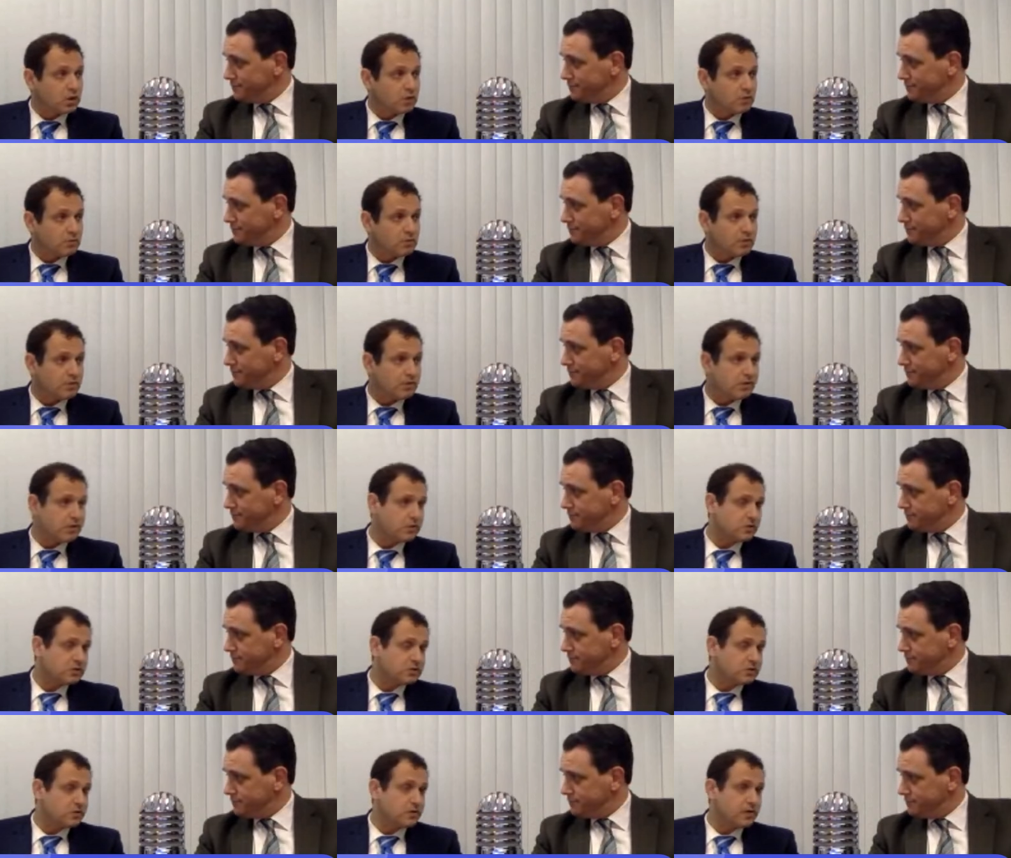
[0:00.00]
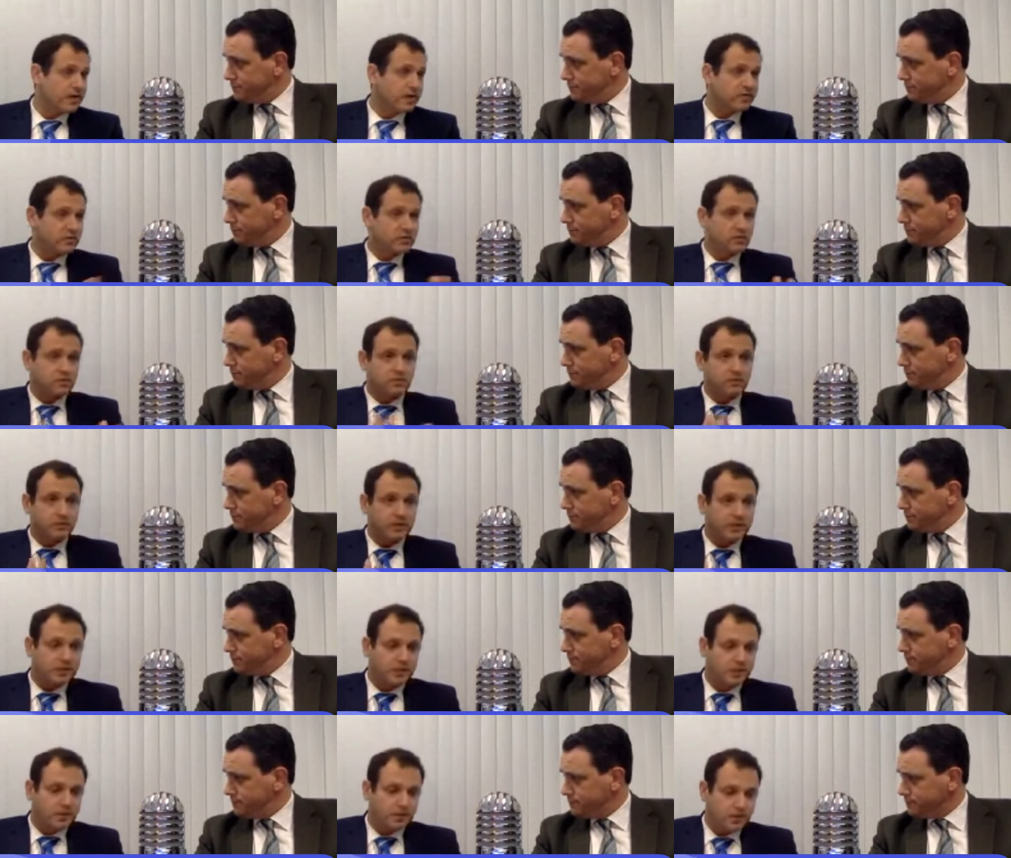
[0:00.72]
Speaker 1: maybe a year or two after,
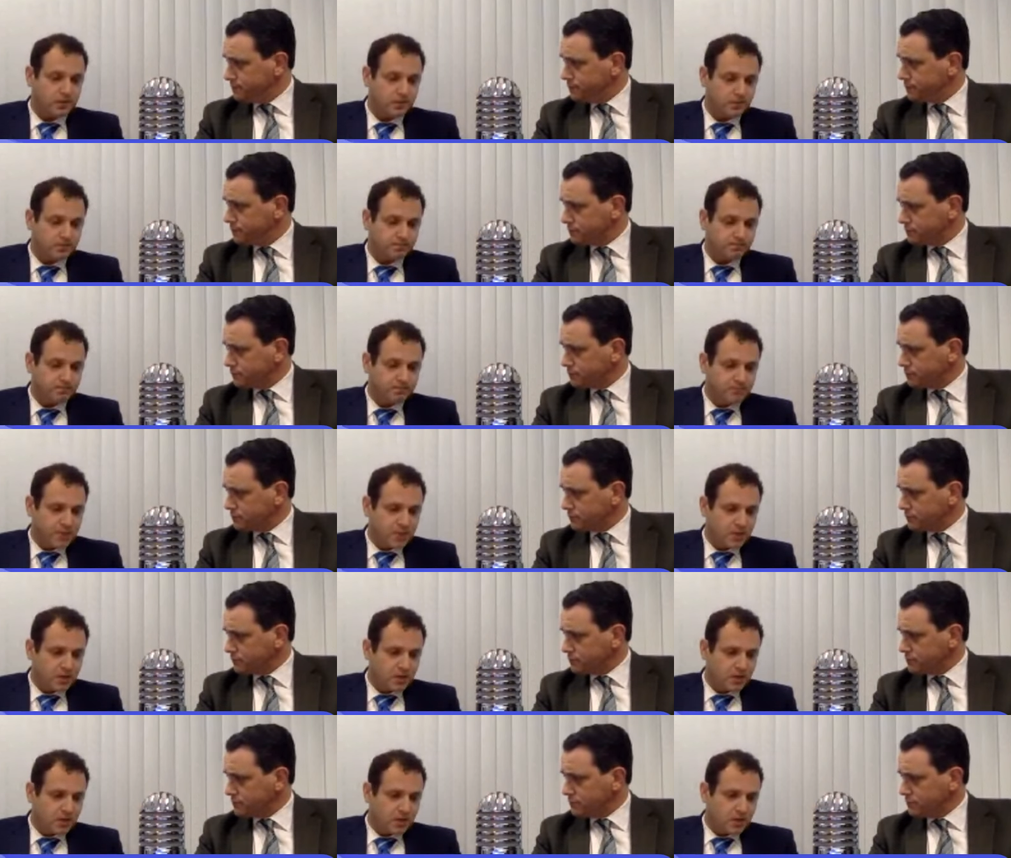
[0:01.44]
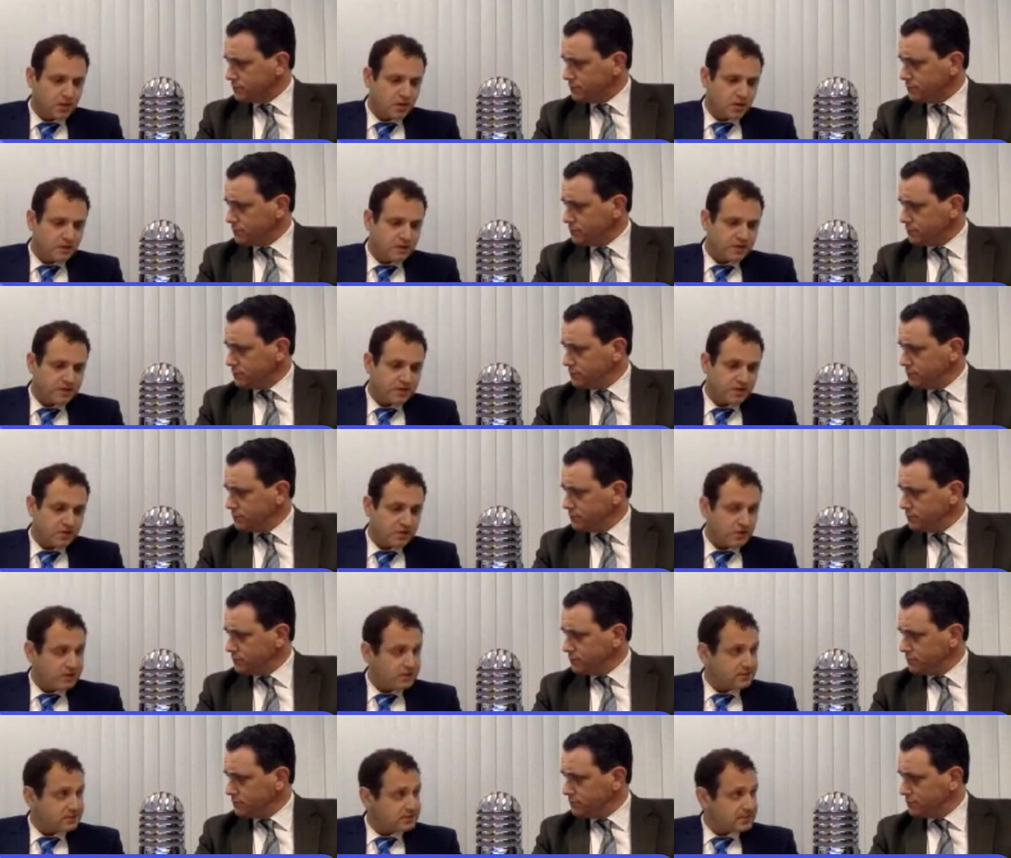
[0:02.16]
depending on it take a
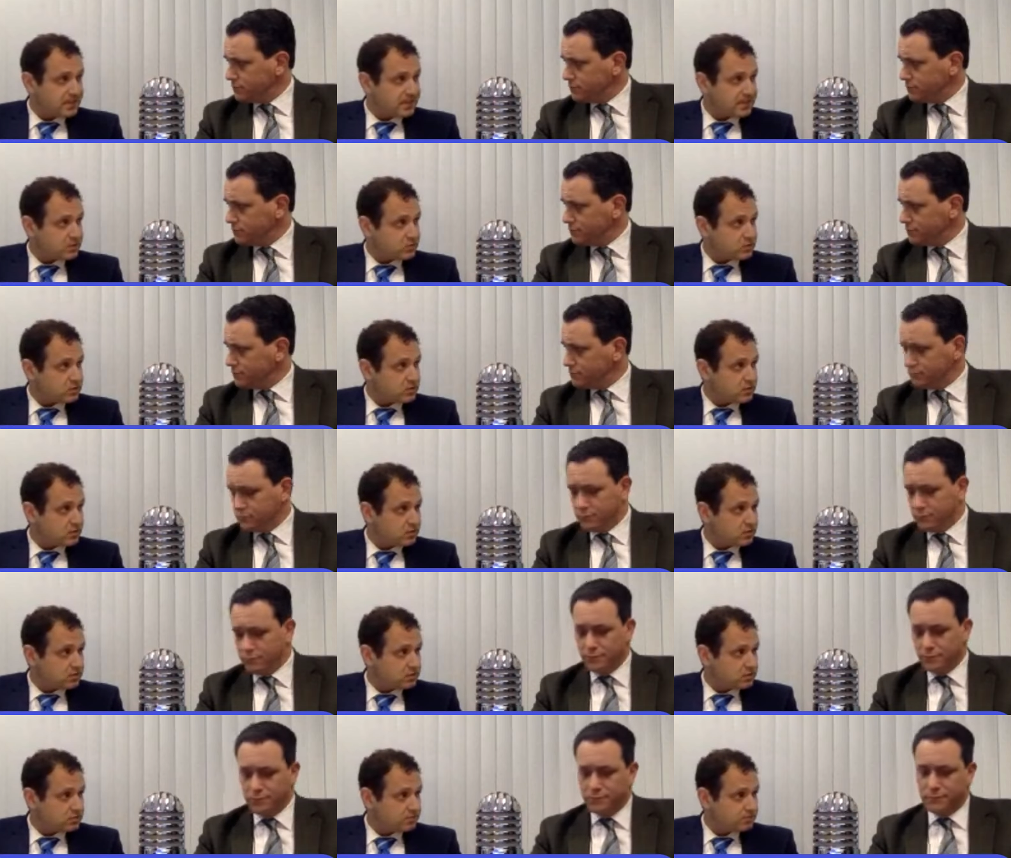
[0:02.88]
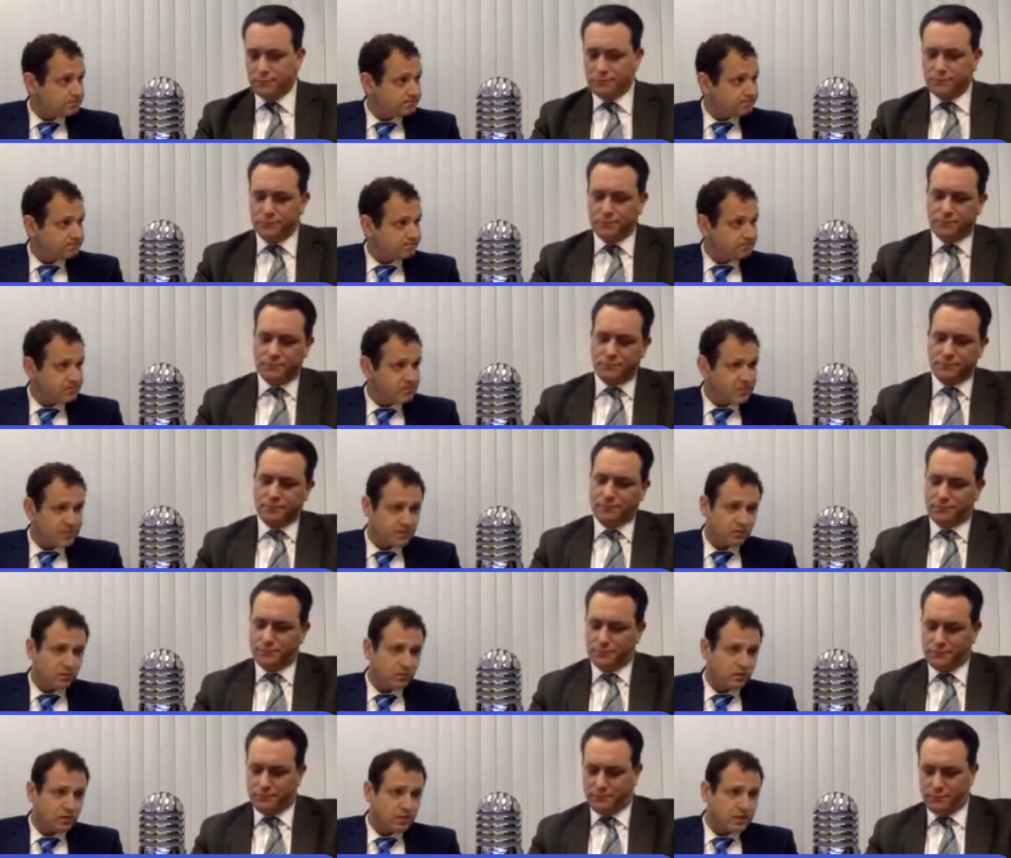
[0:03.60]
look at the tax returns,
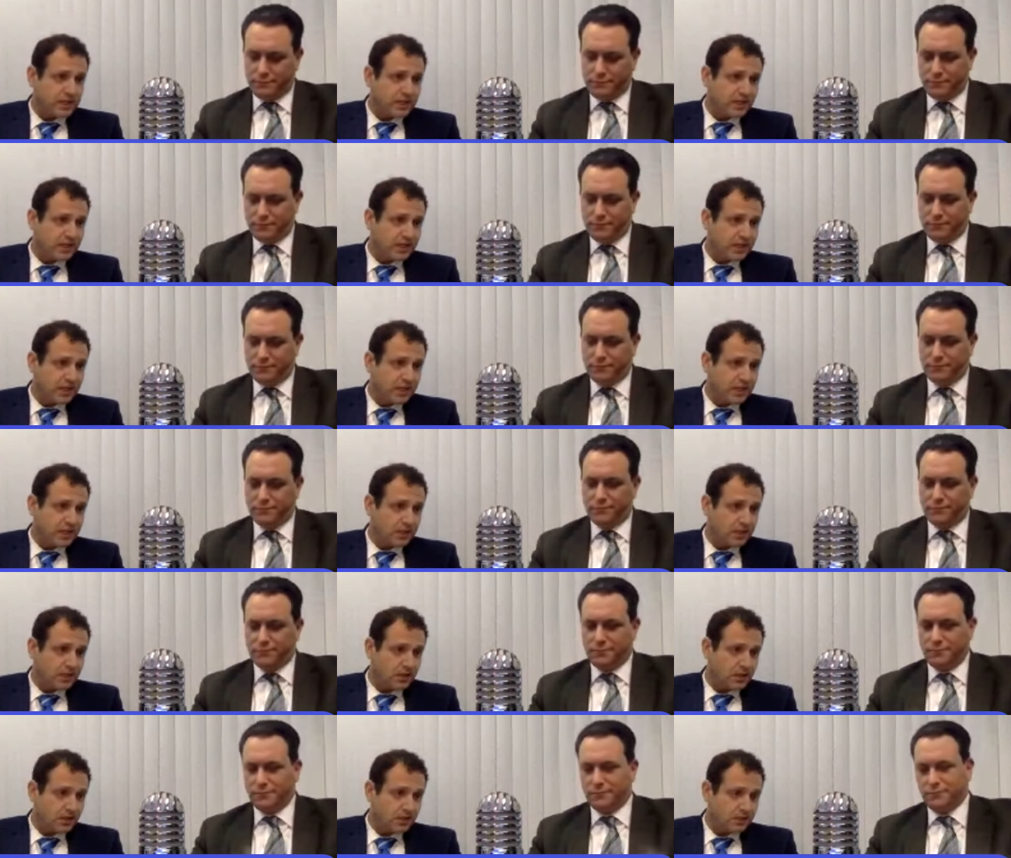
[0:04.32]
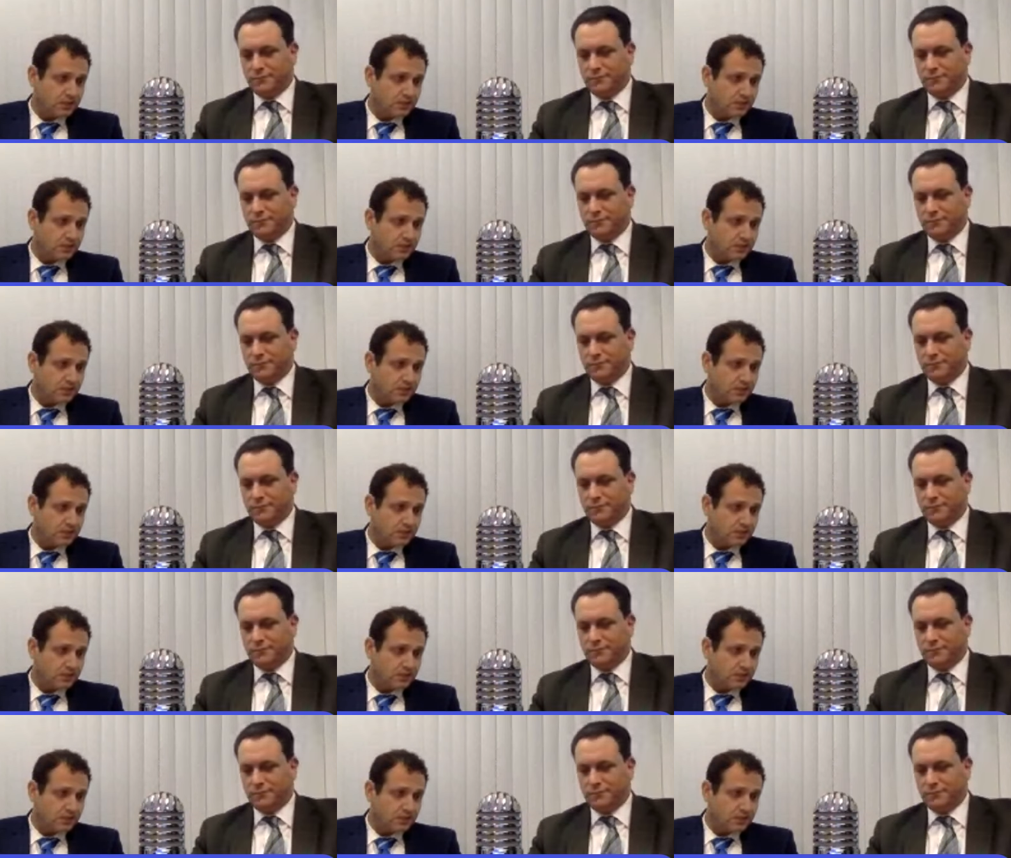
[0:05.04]
take a look at uh,